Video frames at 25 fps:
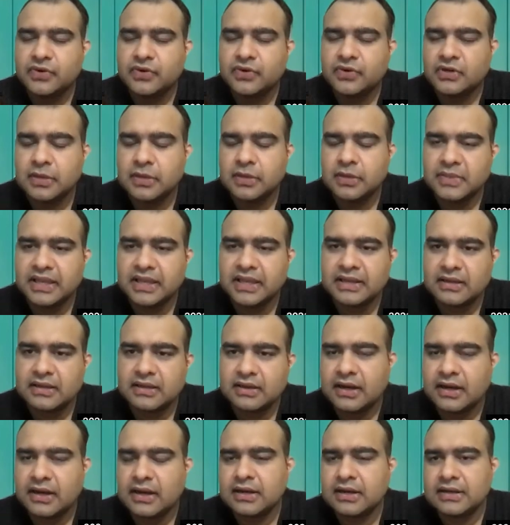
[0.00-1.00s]
for something
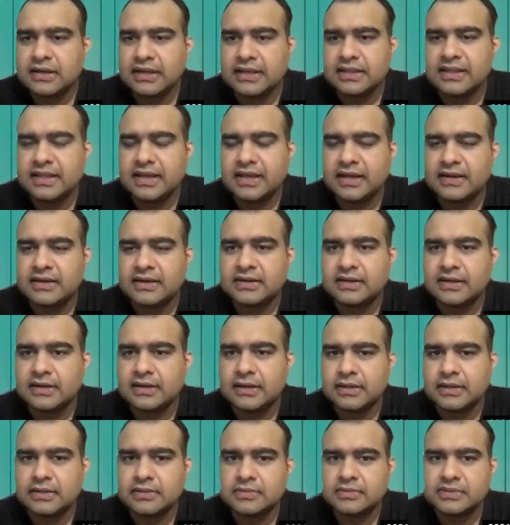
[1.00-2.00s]
in their
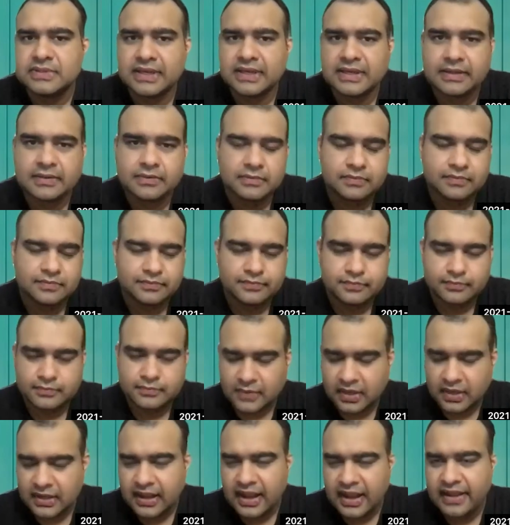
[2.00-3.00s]
say
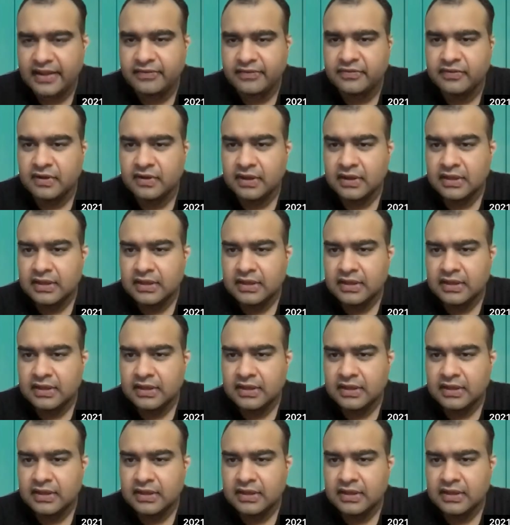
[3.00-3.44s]
life.